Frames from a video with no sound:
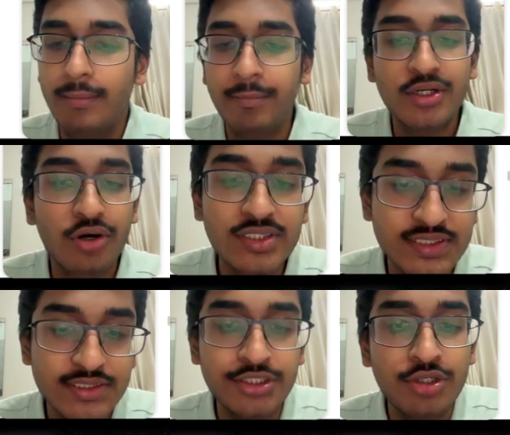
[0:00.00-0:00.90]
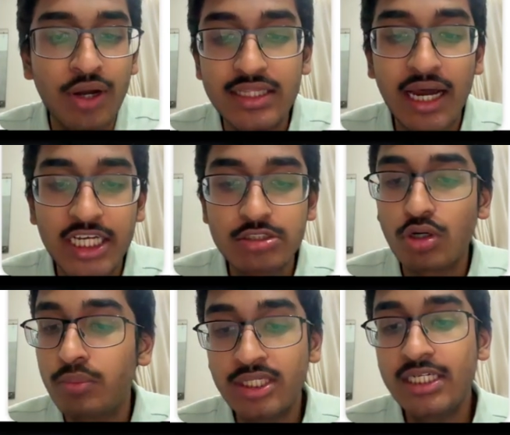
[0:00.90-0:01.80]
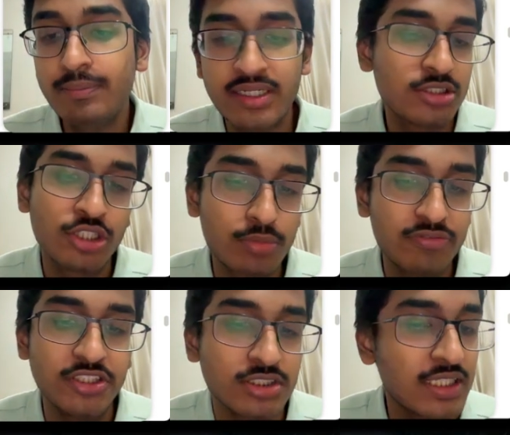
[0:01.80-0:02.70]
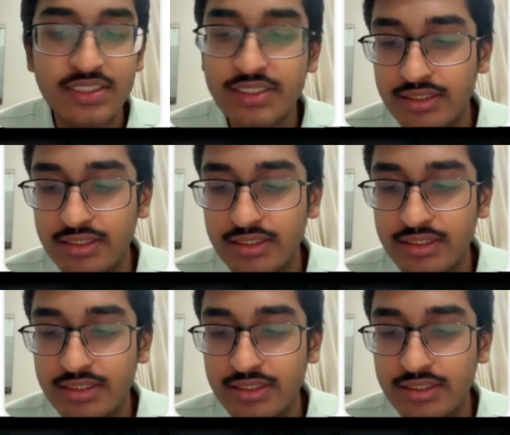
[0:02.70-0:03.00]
because you had the highest probability based on your input features. That's it.